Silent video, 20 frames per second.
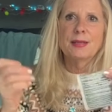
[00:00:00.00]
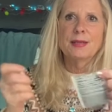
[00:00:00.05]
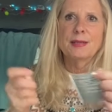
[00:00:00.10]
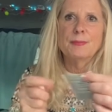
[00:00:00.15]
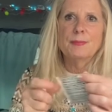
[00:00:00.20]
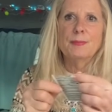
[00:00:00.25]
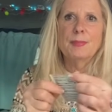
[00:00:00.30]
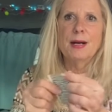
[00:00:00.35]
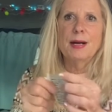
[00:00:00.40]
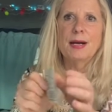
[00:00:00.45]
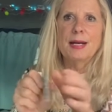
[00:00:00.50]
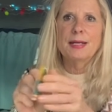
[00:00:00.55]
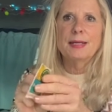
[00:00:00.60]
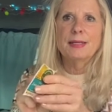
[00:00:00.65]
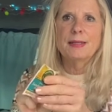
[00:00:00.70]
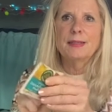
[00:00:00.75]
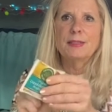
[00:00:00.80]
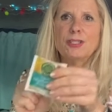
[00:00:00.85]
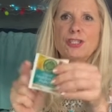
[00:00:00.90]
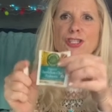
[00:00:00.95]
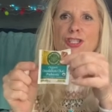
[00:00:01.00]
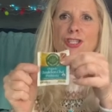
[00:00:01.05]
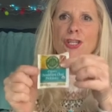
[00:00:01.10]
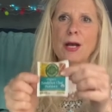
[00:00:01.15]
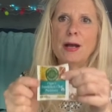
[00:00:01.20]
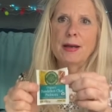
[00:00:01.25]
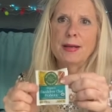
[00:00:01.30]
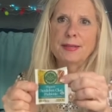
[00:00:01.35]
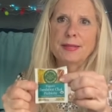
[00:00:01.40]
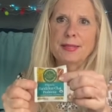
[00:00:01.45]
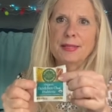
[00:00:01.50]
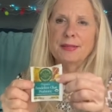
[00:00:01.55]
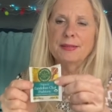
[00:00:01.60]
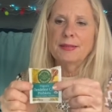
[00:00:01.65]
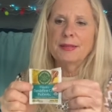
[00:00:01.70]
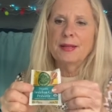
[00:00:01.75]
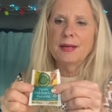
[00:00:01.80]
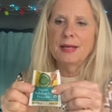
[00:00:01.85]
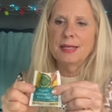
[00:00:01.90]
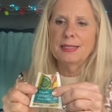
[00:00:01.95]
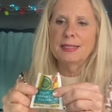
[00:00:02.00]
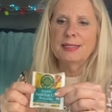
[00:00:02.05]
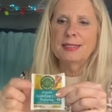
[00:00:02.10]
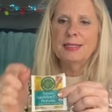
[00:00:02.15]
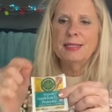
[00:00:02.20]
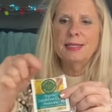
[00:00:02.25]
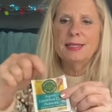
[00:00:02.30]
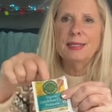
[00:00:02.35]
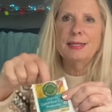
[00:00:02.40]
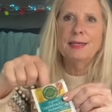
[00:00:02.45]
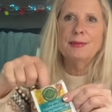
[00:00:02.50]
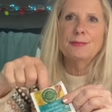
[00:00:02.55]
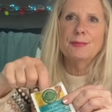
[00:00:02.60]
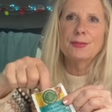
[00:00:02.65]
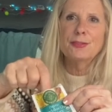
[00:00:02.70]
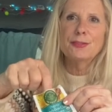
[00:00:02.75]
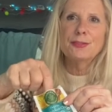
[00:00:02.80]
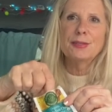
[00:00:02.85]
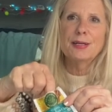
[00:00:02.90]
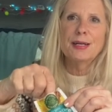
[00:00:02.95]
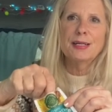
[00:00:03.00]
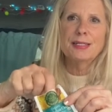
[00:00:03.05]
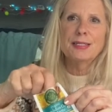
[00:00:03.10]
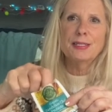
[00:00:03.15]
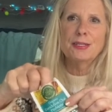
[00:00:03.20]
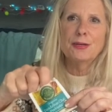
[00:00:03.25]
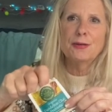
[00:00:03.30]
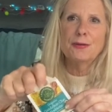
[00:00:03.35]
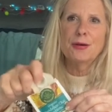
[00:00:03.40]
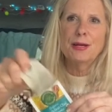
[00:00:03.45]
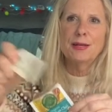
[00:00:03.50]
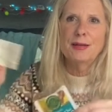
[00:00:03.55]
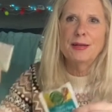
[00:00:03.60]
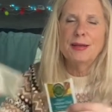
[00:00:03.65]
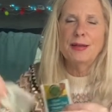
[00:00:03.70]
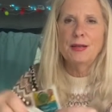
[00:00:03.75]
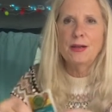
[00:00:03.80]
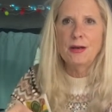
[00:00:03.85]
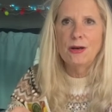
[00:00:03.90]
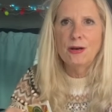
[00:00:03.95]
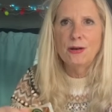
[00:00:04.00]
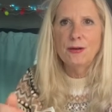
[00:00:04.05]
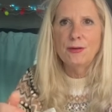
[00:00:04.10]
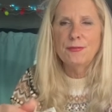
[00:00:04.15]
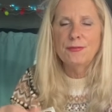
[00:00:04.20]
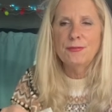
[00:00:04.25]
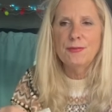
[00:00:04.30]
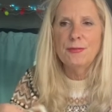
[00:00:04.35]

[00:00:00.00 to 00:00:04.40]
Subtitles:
My chai dandelion tea, which you guys know I love.